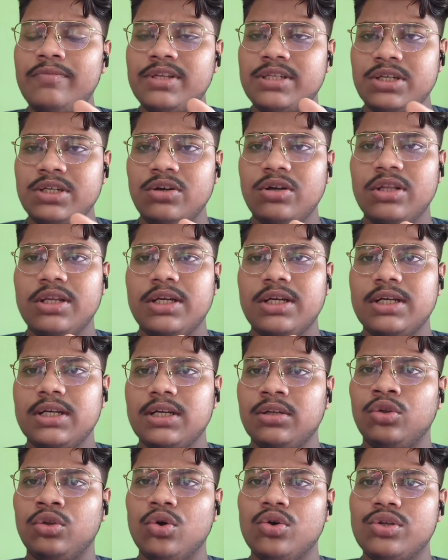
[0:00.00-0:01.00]
be sure
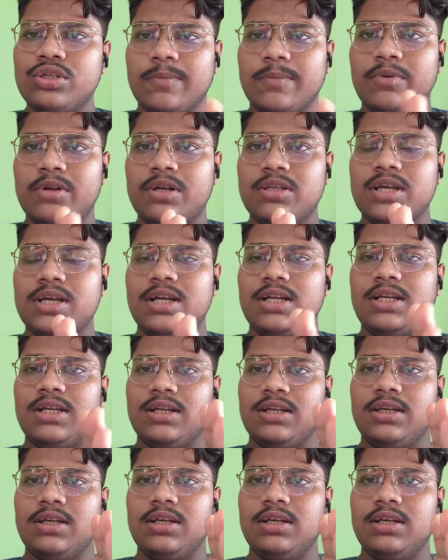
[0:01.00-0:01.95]
that those chapters are